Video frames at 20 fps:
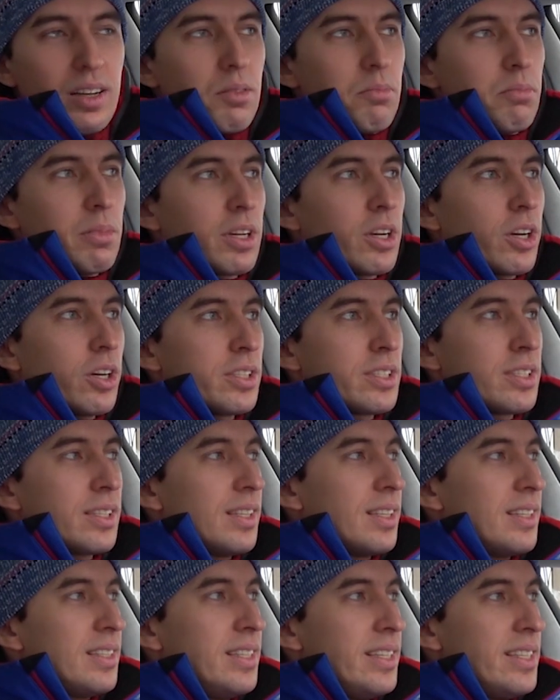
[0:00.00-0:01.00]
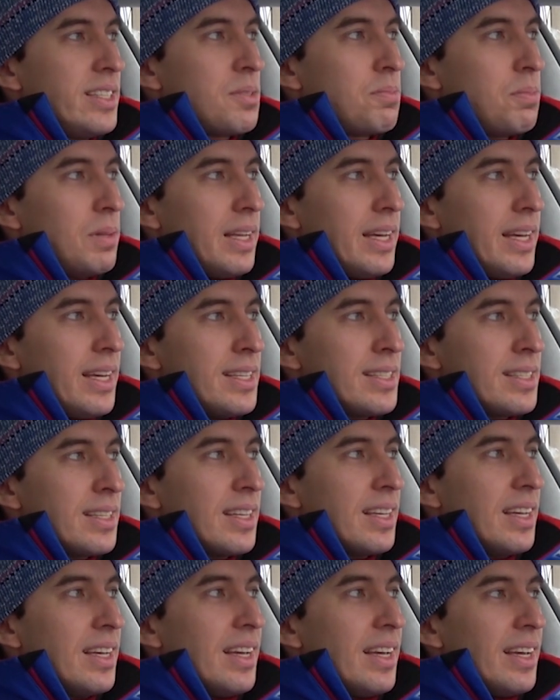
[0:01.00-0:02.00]
Because this place
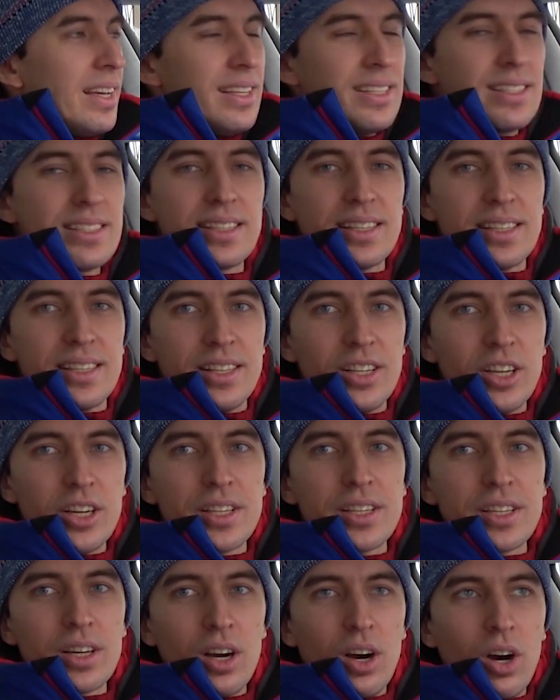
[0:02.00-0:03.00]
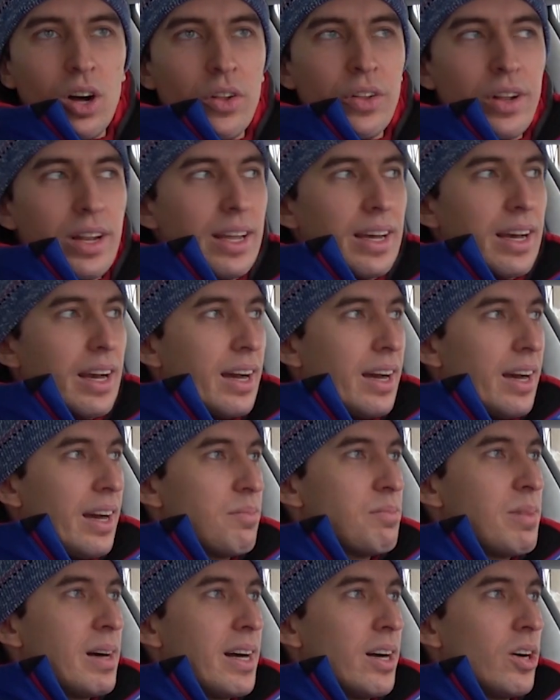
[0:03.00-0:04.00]
is not only
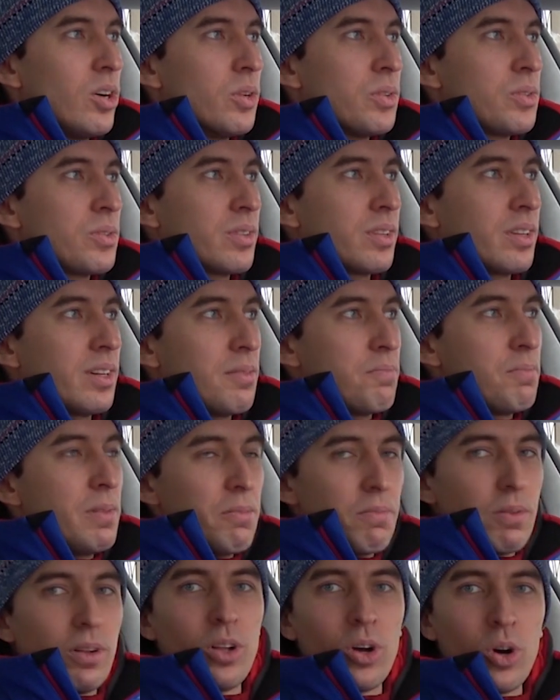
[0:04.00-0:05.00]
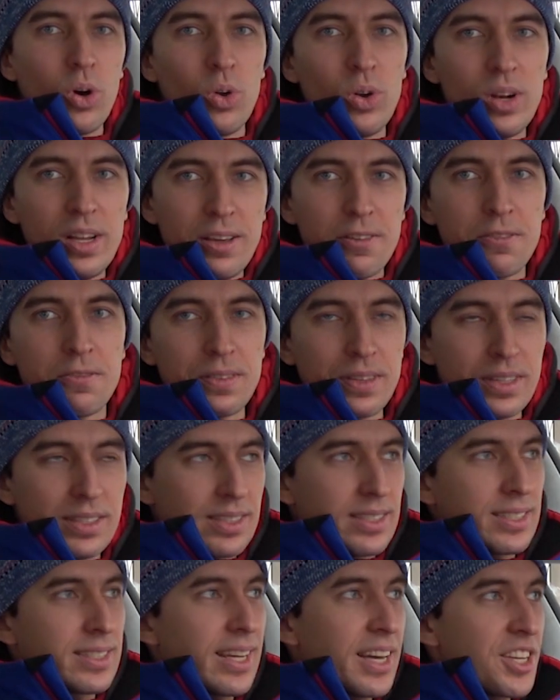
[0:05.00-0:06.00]
about people who live in
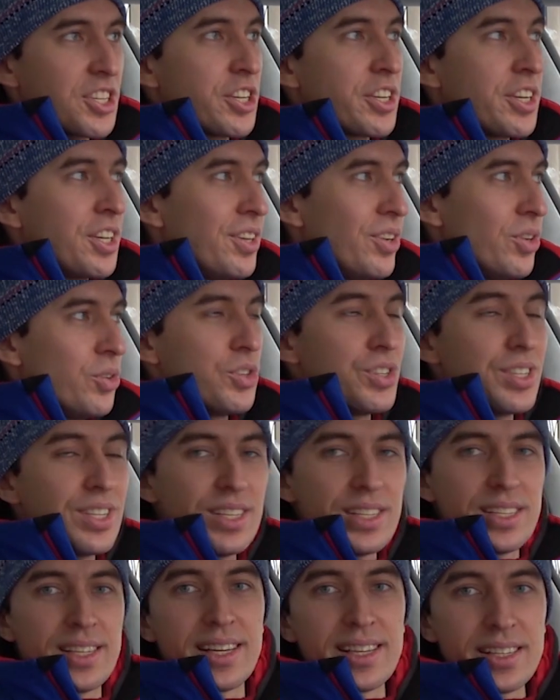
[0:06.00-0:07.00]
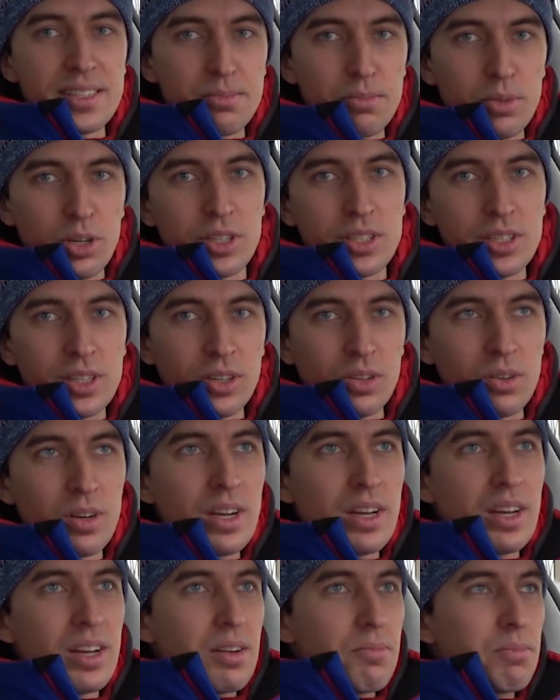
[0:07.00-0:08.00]
such a huge city as Moscow,
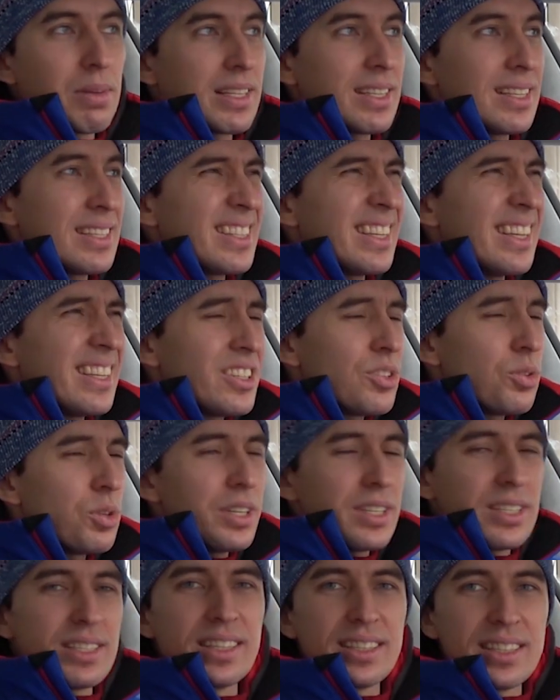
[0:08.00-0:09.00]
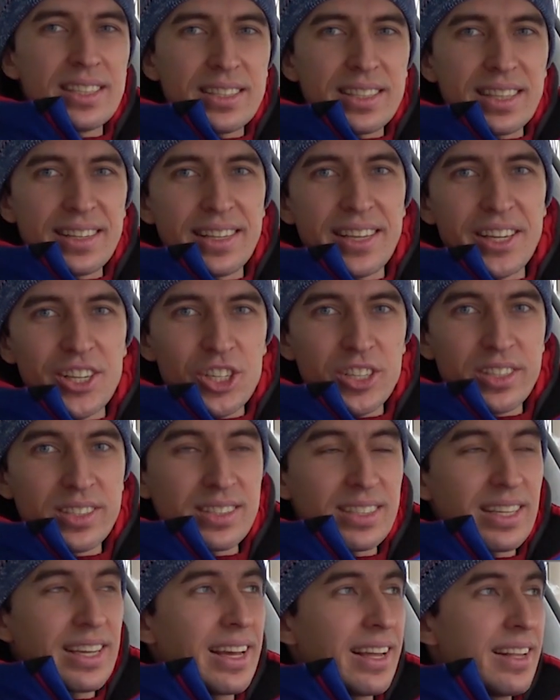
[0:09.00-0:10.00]
but it's a touristic destination,
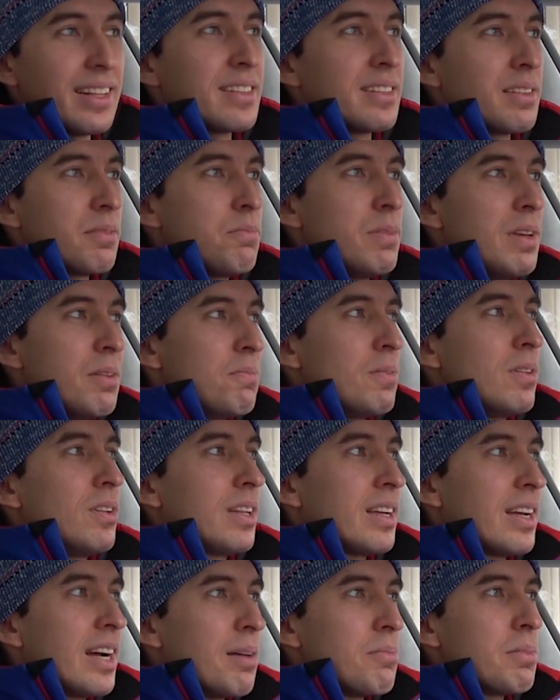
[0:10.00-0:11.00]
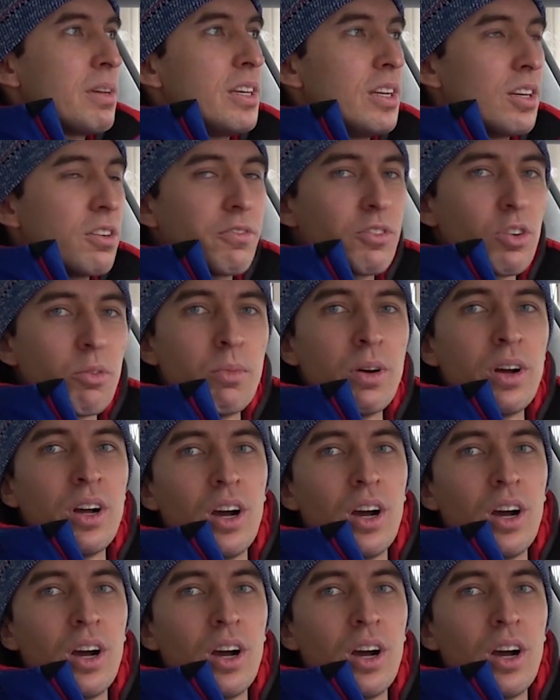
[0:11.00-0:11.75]
and people come here from